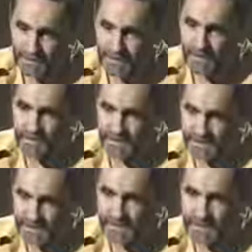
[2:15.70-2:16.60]
To me,
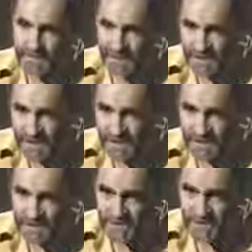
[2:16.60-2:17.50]
those are 17
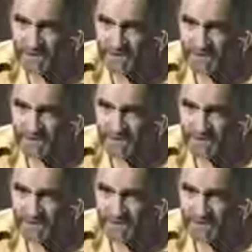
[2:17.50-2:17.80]
machine guns.